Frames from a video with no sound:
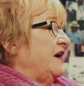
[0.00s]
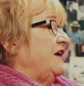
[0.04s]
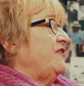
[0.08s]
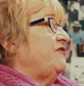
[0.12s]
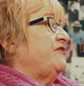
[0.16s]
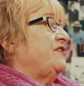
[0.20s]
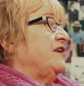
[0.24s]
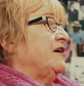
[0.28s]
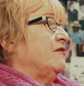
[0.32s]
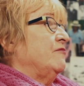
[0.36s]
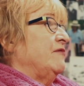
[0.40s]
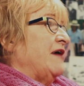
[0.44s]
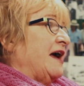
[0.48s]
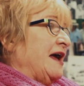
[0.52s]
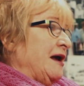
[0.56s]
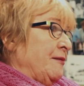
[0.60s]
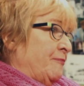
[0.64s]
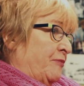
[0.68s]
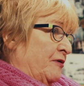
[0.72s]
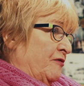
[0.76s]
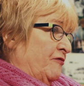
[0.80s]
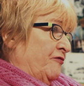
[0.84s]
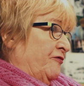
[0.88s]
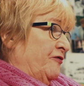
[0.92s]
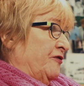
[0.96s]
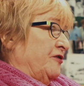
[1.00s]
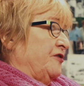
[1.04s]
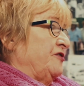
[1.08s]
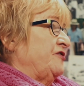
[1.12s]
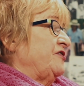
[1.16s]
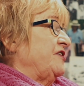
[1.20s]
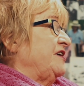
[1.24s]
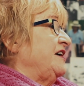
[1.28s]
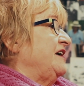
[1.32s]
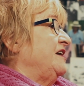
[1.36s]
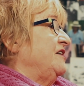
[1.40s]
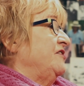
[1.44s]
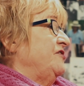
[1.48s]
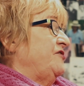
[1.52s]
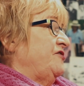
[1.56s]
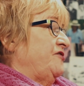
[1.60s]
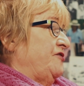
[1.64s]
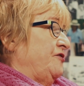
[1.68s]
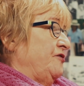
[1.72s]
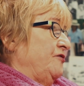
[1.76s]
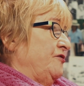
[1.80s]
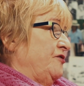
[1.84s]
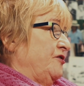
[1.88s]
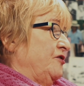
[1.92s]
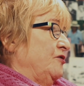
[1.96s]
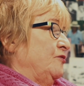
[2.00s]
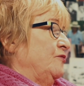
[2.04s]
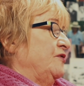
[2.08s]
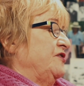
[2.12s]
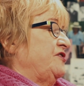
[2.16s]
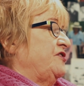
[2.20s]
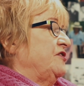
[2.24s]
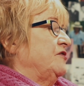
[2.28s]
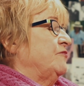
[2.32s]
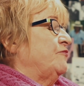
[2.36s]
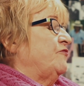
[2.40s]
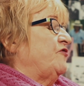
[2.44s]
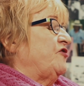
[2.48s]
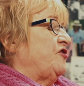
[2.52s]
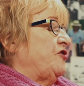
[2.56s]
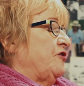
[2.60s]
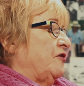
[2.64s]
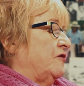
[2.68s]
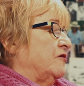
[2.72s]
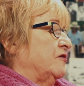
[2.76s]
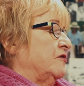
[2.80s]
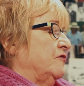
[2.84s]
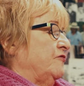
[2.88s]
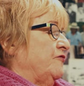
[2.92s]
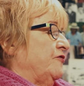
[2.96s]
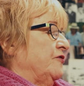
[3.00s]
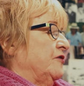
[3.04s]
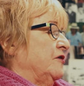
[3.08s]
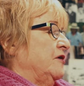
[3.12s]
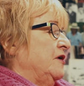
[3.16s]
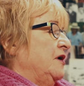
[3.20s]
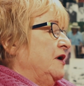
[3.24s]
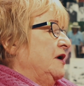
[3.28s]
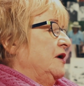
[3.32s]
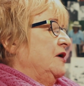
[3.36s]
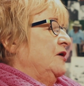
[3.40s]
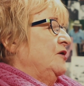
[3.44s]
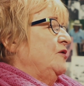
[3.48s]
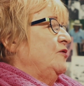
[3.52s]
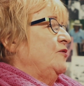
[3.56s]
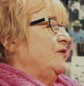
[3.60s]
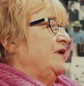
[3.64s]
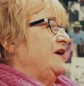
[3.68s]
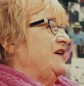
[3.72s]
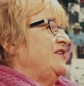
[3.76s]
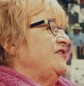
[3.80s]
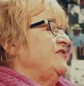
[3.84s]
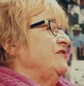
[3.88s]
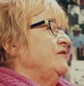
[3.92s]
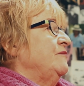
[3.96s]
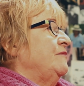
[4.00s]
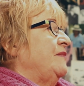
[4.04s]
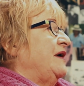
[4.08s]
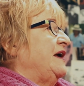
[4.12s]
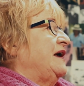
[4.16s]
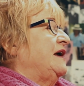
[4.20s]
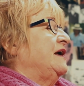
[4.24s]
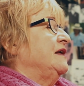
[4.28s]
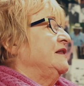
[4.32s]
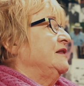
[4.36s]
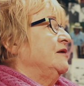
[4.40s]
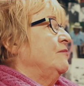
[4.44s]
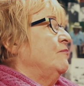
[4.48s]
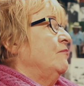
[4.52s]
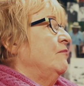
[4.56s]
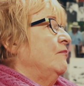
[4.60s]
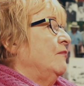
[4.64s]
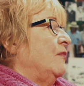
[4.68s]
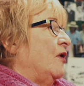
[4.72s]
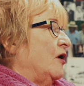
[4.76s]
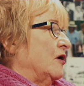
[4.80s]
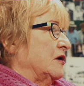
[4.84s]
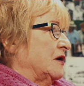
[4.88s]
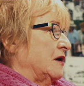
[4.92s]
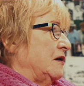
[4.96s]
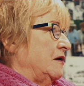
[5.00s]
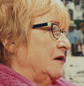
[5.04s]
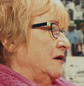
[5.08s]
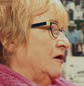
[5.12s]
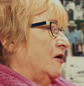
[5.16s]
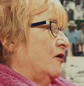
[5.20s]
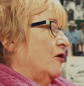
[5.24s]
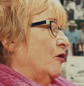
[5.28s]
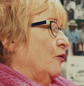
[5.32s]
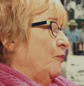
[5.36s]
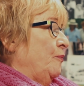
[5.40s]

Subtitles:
if they're able for it, in a studio with a photographer who isn't making the model or